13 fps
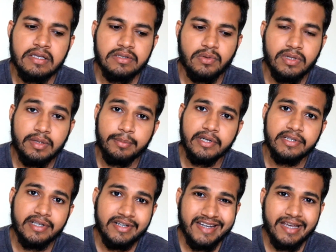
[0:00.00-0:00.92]
So when the
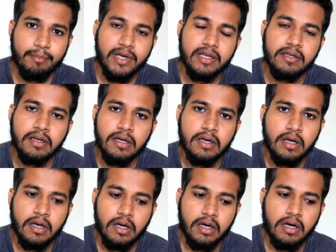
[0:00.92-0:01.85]
brother came in,
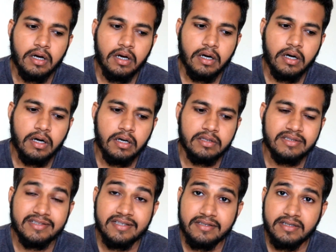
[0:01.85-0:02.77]

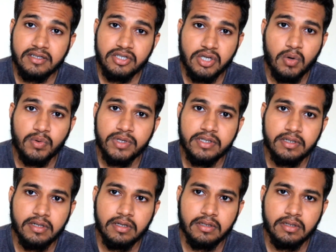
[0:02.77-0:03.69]
the sister
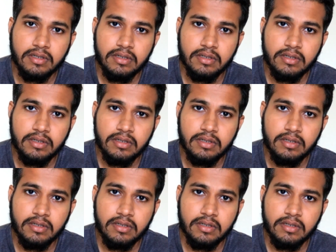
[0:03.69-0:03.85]
shouted